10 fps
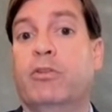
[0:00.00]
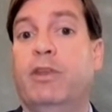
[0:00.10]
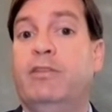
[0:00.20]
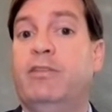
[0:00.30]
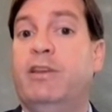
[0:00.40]
So
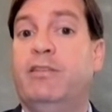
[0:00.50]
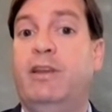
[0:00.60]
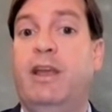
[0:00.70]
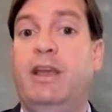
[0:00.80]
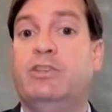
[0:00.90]
this 60
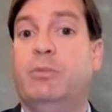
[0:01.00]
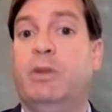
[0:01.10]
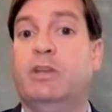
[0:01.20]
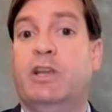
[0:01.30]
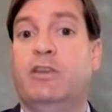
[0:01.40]
days should
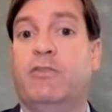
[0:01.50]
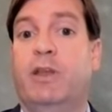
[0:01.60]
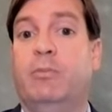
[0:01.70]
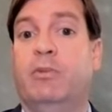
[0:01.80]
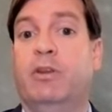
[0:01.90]
be a chance
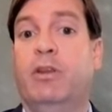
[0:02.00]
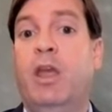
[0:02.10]
for them to